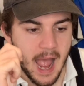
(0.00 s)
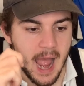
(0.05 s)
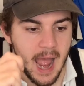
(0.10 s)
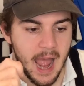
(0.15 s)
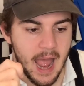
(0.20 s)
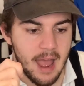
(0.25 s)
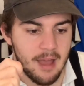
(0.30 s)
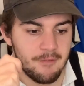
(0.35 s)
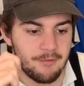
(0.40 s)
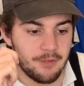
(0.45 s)

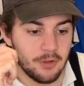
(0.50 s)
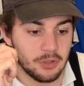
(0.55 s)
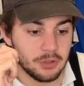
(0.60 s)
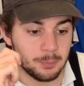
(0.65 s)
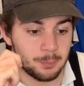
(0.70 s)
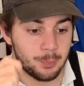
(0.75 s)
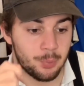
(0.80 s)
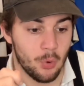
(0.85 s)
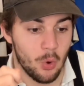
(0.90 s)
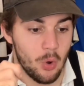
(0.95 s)
have
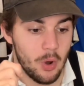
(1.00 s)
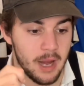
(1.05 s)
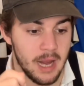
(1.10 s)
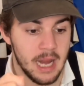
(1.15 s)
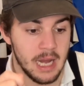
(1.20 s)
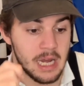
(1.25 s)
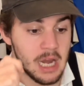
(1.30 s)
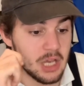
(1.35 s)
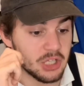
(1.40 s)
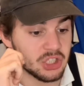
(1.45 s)
brought
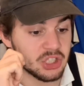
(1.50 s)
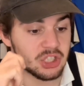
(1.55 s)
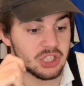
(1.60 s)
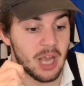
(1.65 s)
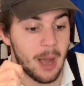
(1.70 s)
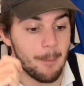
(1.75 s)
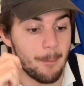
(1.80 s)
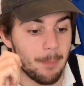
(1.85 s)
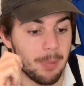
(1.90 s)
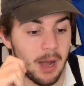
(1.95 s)
in
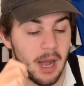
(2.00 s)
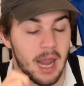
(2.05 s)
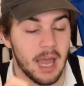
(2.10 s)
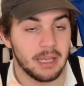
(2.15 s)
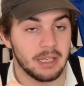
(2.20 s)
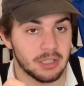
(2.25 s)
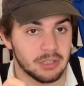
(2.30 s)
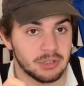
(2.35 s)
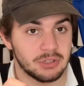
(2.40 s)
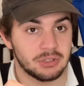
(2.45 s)
some
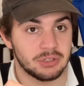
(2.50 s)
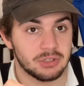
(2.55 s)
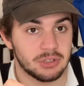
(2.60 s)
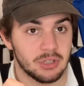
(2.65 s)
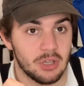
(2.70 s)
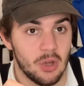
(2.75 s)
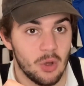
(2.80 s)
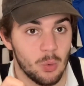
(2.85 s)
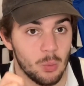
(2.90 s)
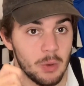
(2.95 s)
players
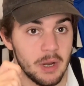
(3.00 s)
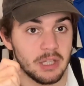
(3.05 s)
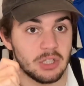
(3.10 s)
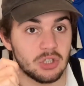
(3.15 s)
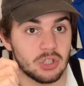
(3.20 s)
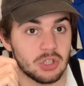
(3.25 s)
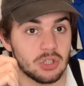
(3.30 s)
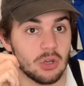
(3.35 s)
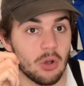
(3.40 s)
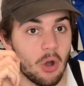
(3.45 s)

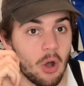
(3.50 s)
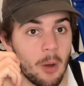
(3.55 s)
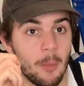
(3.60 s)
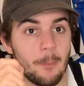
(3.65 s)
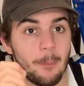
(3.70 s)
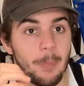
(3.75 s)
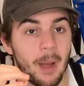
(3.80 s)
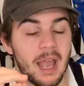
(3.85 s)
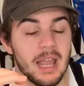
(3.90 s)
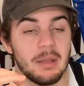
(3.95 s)
which
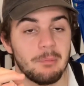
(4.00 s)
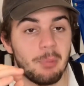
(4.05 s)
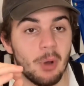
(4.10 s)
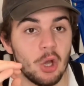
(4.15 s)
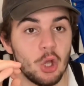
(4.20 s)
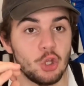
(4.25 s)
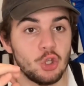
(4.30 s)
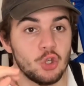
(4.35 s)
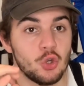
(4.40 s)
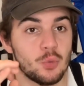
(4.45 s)
on paper
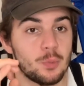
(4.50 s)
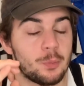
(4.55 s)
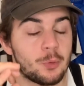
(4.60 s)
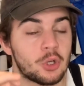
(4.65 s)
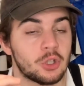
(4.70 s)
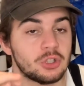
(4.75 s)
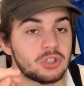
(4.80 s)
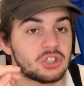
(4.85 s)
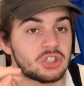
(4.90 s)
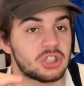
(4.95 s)
you
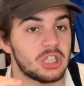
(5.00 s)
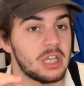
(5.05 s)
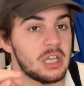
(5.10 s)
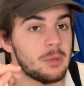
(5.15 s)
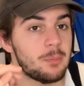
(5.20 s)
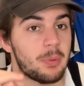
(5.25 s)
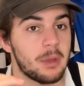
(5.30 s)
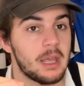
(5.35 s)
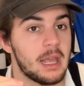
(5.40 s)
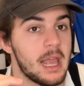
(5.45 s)
could see
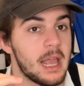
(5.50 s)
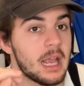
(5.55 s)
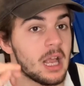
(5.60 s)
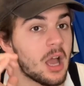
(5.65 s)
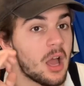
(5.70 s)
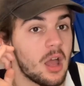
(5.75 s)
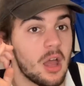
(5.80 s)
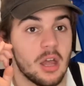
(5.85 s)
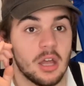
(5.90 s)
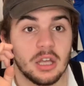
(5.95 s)

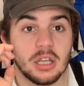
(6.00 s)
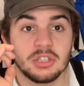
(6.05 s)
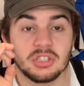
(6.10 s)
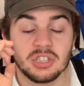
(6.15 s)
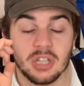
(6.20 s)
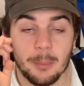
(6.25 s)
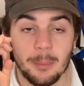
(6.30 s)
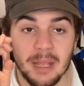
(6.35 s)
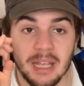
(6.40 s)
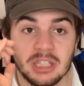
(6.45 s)
being
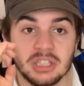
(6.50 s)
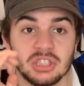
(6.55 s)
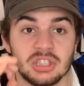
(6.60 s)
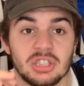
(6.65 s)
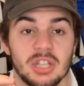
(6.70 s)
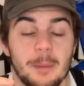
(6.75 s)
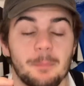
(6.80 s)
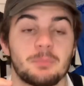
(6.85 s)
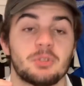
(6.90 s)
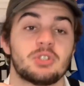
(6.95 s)
some
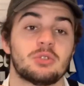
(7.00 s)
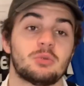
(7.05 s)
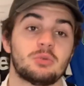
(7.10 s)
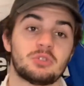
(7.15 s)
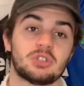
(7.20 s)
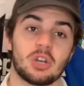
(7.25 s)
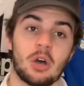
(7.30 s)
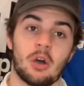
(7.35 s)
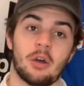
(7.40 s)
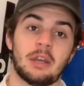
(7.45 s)
exceptional
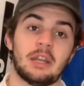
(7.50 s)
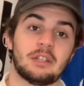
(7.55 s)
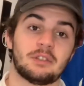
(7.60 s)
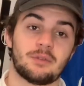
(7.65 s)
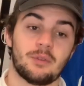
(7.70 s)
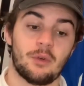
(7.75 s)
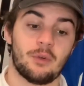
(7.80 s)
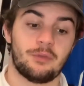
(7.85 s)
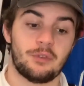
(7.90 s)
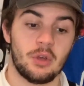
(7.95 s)
signings
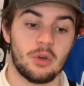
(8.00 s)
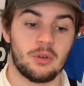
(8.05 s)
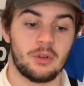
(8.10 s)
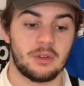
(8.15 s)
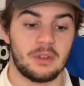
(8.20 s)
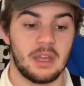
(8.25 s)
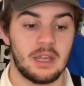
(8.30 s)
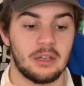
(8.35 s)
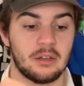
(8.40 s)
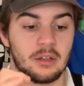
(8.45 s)
for
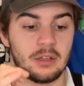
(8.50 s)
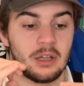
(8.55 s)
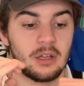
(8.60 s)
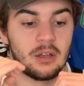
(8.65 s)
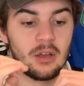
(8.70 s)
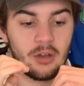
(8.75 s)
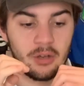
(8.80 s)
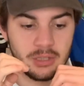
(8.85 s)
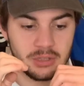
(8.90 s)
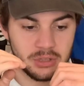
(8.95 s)
Fiorentina, the
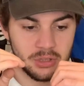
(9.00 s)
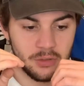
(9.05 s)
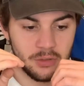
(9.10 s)
likes